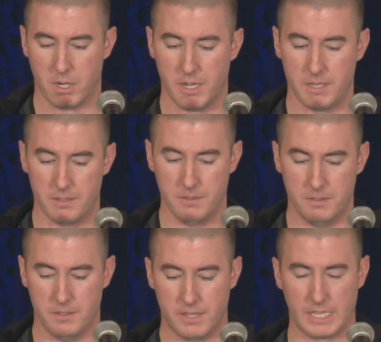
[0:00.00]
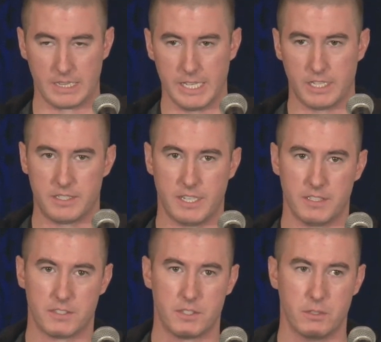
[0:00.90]
But that link
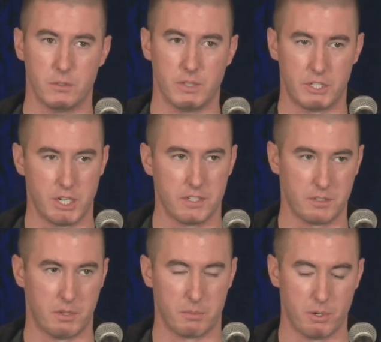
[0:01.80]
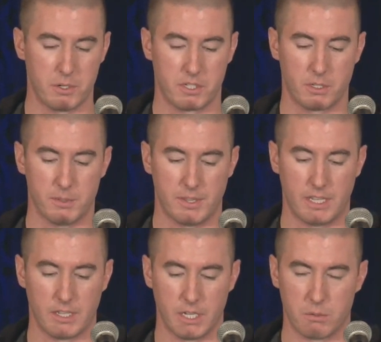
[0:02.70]
they changed their approach a little bit.
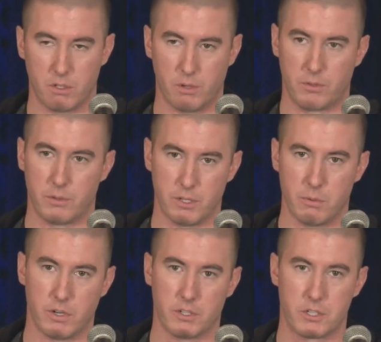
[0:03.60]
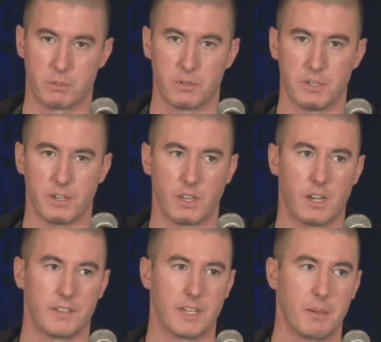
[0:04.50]
That link would go through a URL shortener. And a
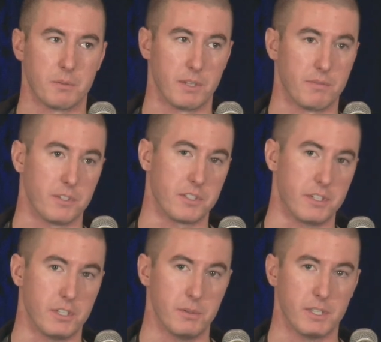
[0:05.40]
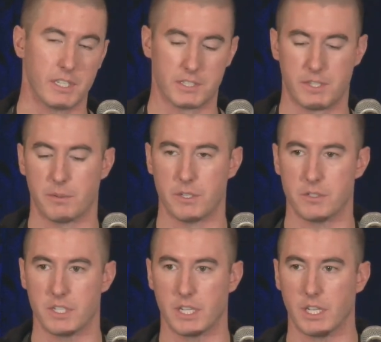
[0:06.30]
lot of times when they first started doing this, they were
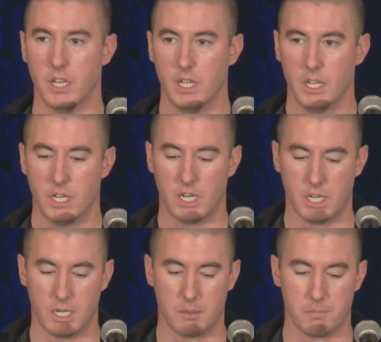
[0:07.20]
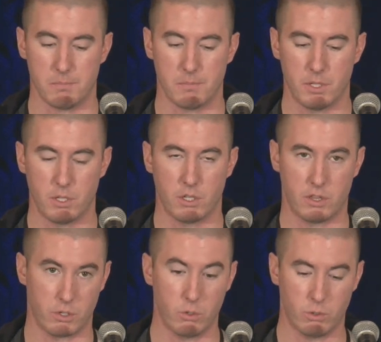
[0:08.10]
using
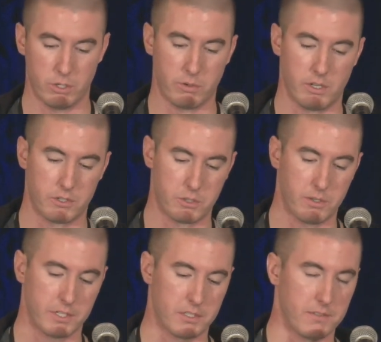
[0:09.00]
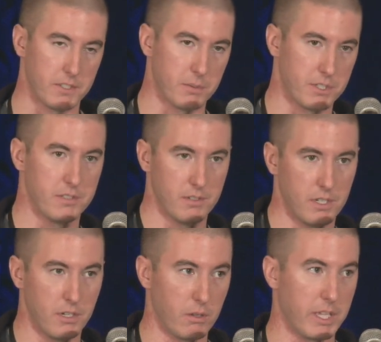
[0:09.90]
the Google URL shortening service, which,
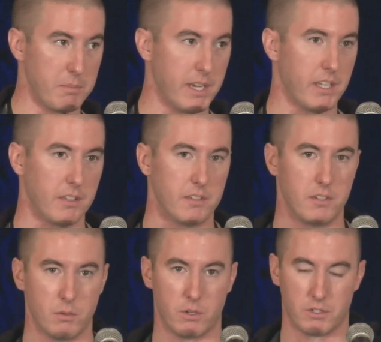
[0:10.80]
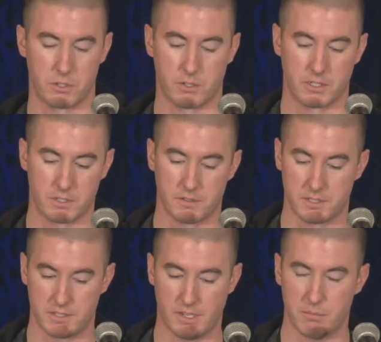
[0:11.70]
like many URL shortening
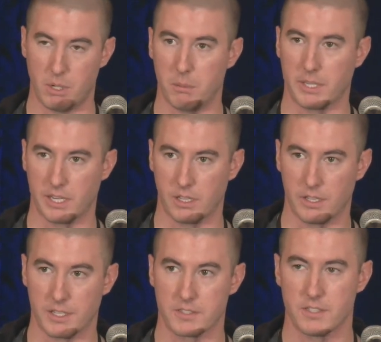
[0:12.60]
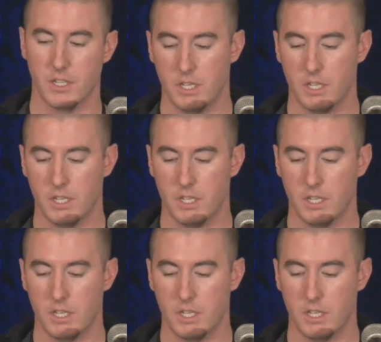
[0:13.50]
services, have public analytics.